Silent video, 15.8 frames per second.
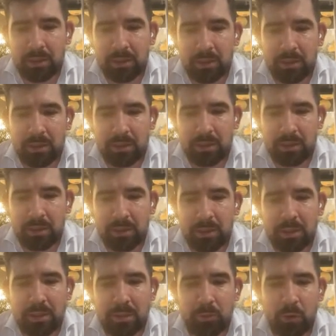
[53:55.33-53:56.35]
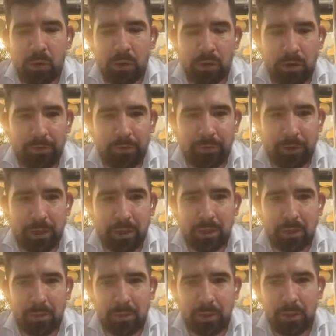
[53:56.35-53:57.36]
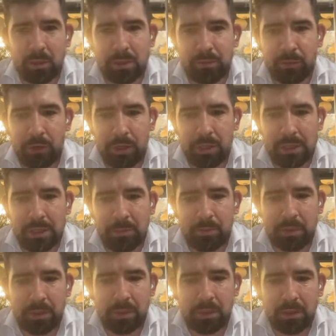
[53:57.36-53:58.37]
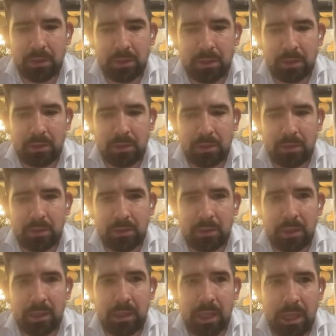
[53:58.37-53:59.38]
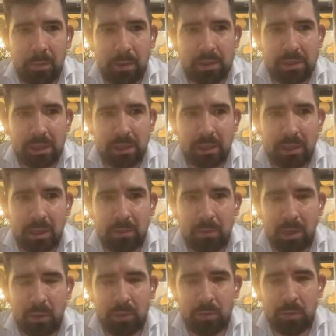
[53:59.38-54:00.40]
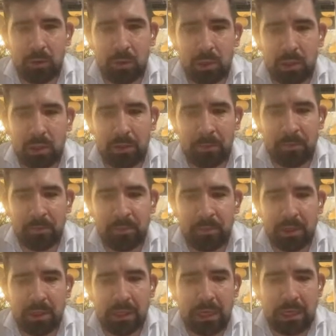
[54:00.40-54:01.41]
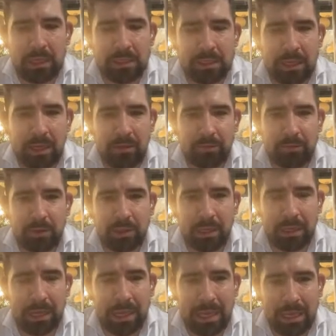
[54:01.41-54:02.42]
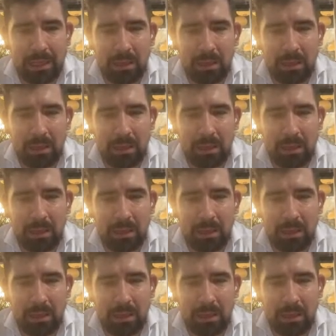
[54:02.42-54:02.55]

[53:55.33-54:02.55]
the broker offering. Because, for example, in capex.com, our broker, the clients have an